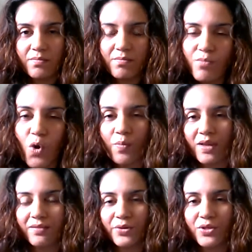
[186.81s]

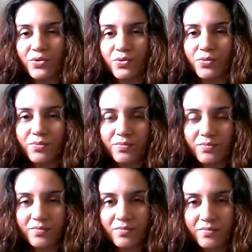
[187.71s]
moment when you
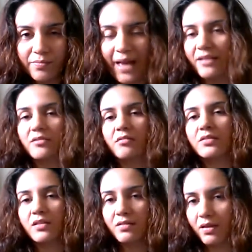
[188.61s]
pass on
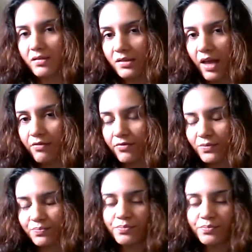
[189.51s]
to the next life.